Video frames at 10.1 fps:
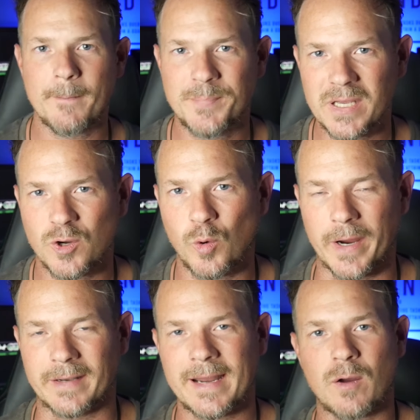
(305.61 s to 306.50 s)

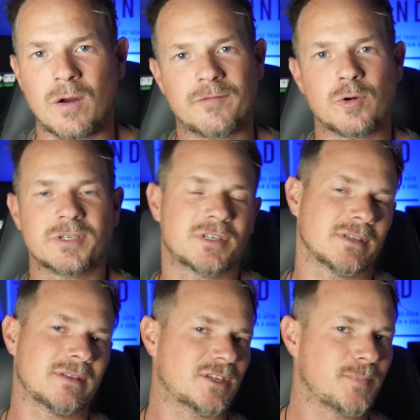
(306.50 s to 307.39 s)
Bitcoin. Now, of course,
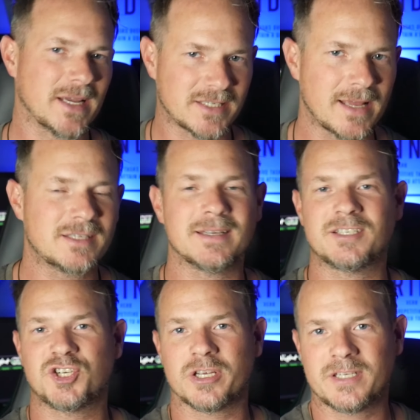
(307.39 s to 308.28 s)
this makes sense.
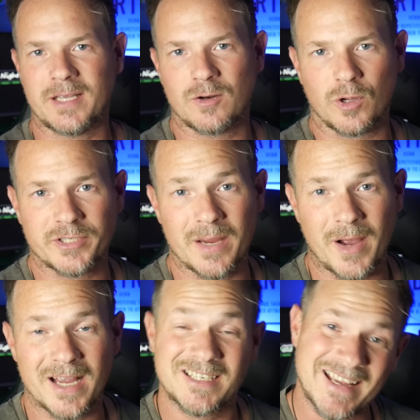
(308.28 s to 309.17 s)
It just hit all-time
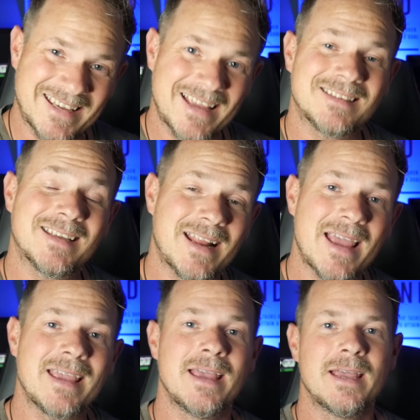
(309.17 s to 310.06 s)
highs again
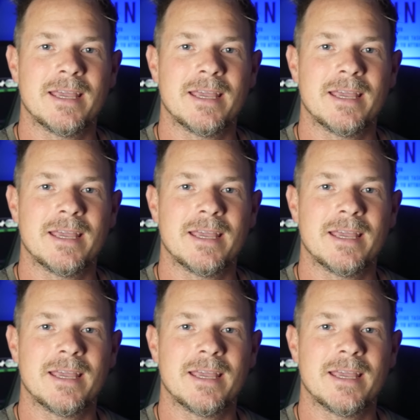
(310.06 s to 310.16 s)
today.